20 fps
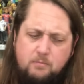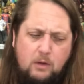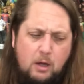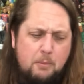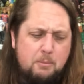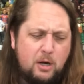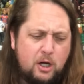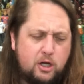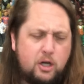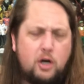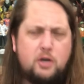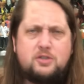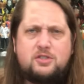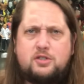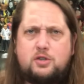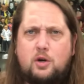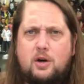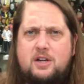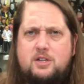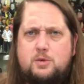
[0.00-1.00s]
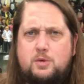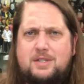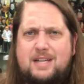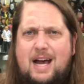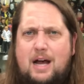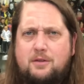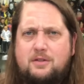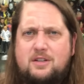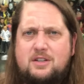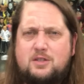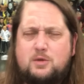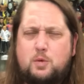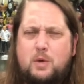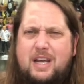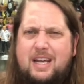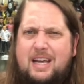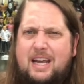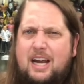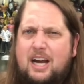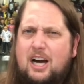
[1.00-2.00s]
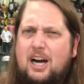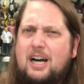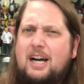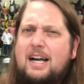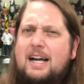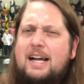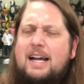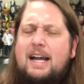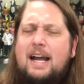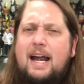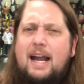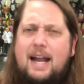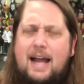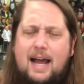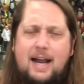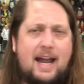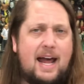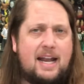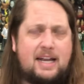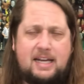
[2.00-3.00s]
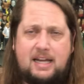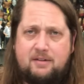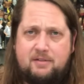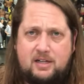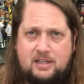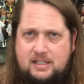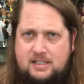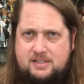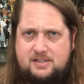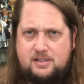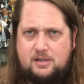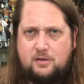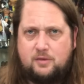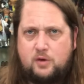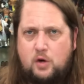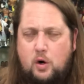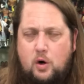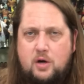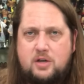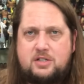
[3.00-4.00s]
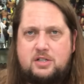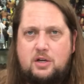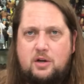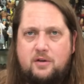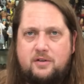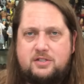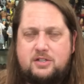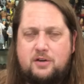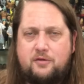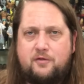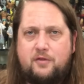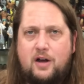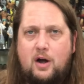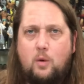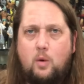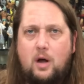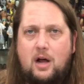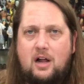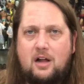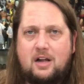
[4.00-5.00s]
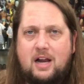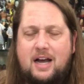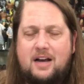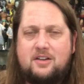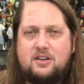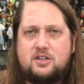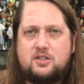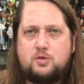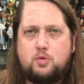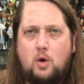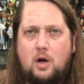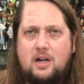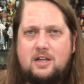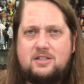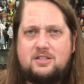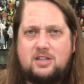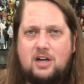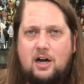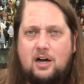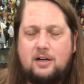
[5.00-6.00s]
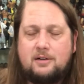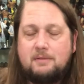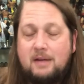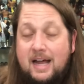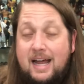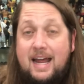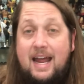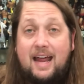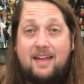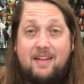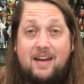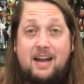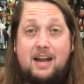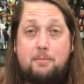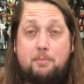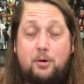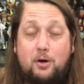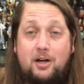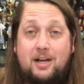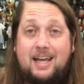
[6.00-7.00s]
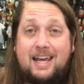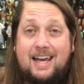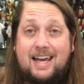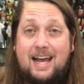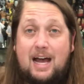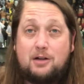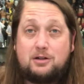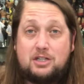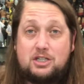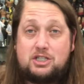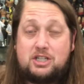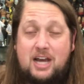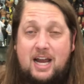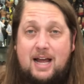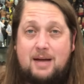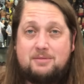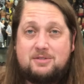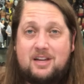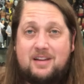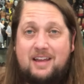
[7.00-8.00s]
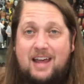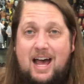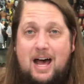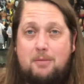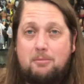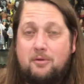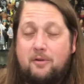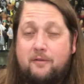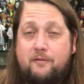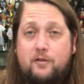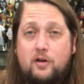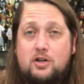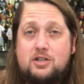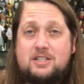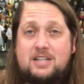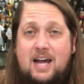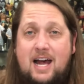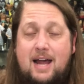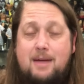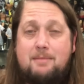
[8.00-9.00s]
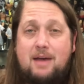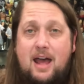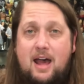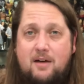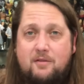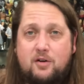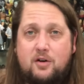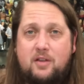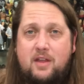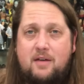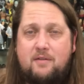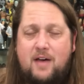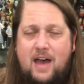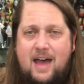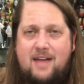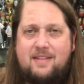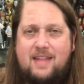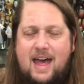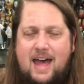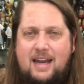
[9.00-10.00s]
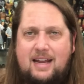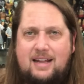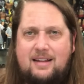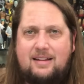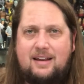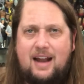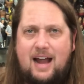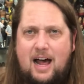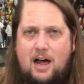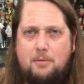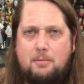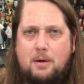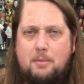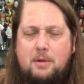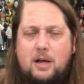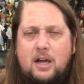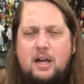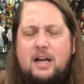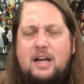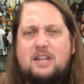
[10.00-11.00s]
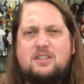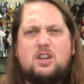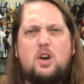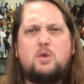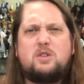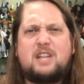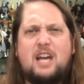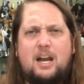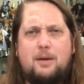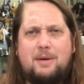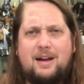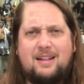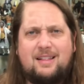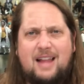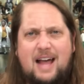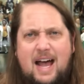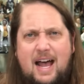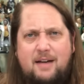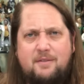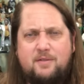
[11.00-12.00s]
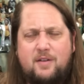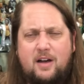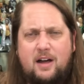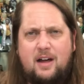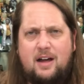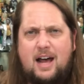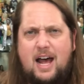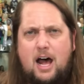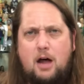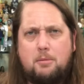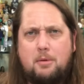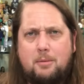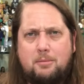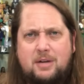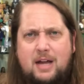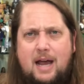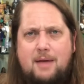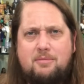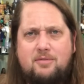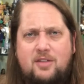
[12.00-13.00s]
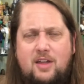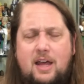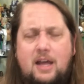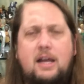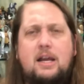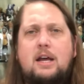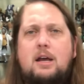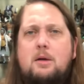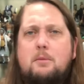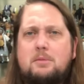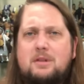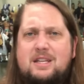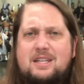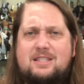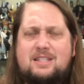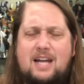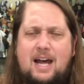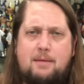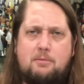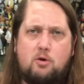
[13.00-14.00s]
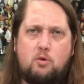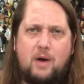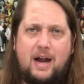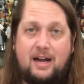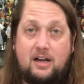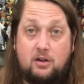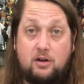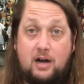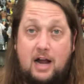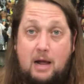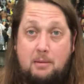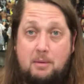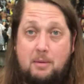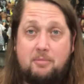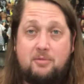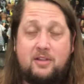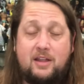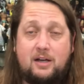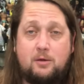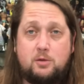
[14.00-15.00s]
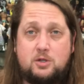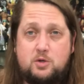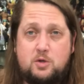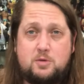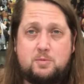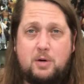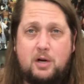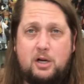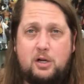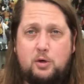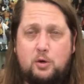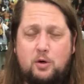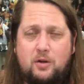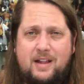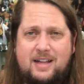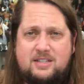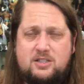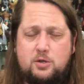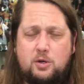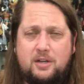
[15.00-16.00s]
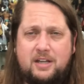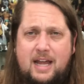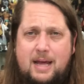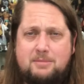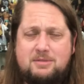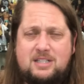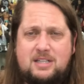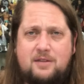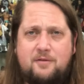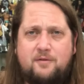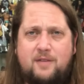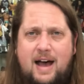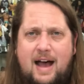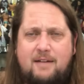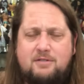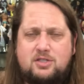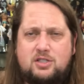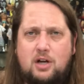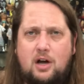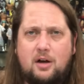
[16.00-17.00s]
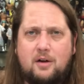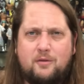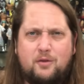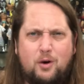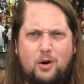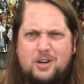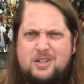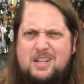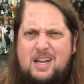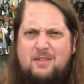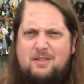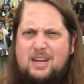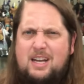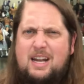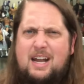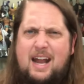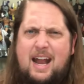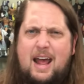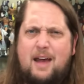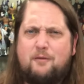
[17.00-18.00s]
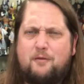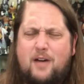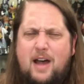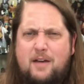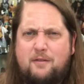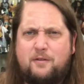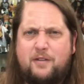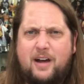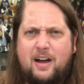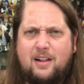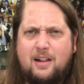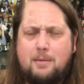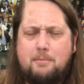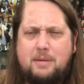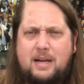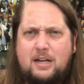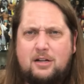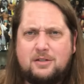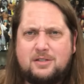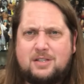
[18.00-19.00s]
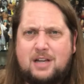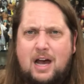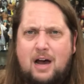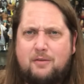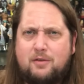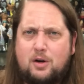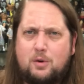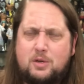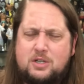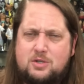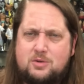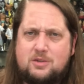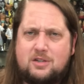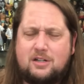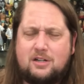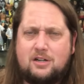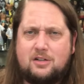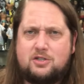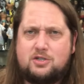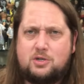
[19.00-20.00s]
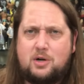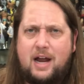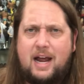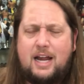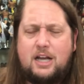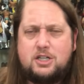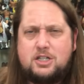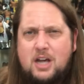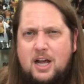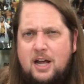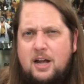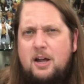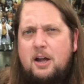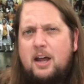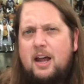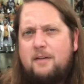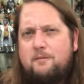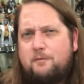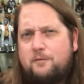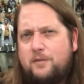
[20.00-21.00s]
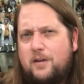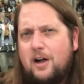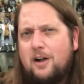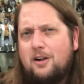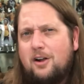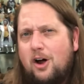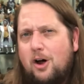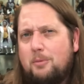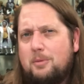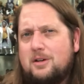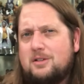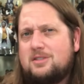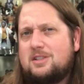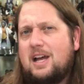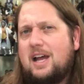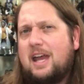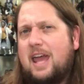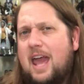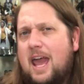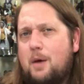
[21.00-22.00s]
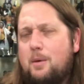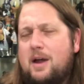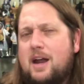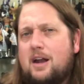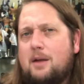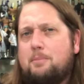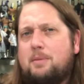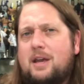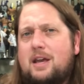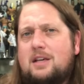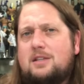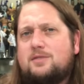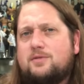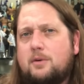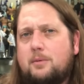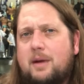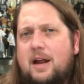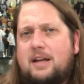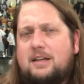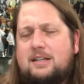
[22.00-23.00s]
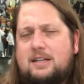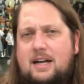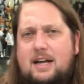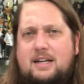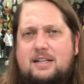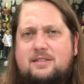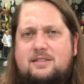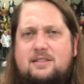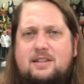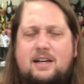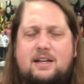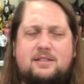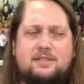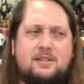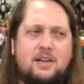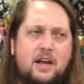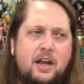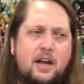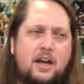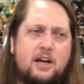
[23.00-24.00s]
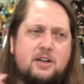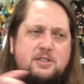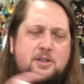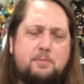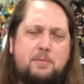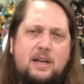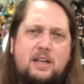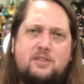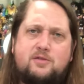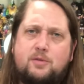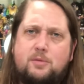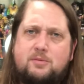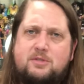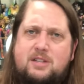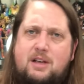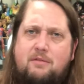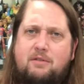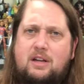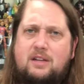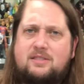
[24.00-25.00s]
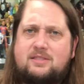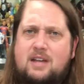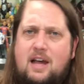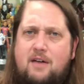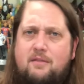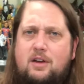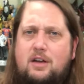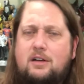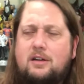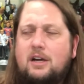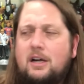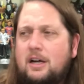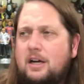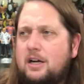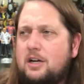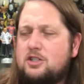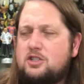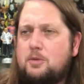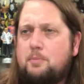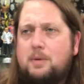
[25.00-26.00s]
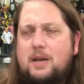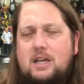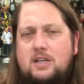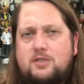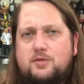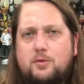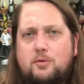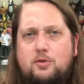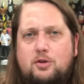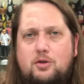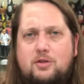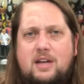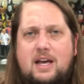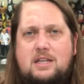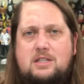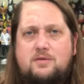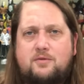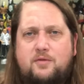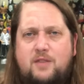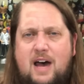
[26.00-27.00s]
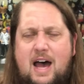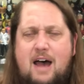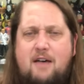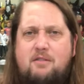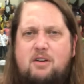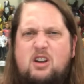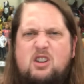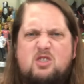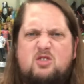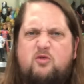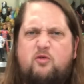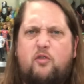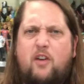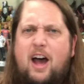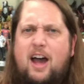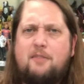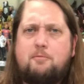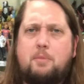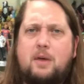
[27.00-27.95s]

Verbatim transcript: But Ghost Stories was out this week here, and I had to give it a listen, of course. You know, it's their farewell, kind of their swan song. And they did put Kick Out the Jams on the album, the first time ever they've had that in an album. It's always kind of been a live uh, album type thing, but this time a regular album thing, which was pretty cool. That's the old M C five song, of course. They even did an If I Fell, a Beatles cover, which is a little strange. It felt almost like, hey, we had a piece from nineteen eighty-six, here's a piece from seventy-seven, here's a piece from two thousand five, and here's five